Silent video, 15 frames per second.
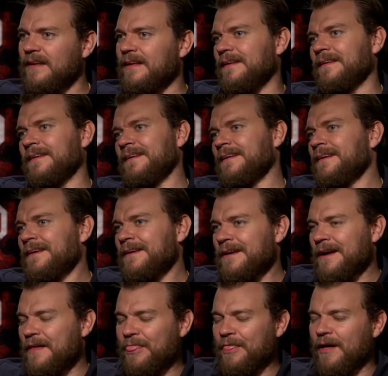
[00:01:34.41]
And
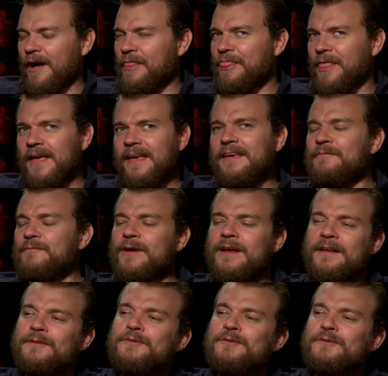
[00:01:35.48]
I think he really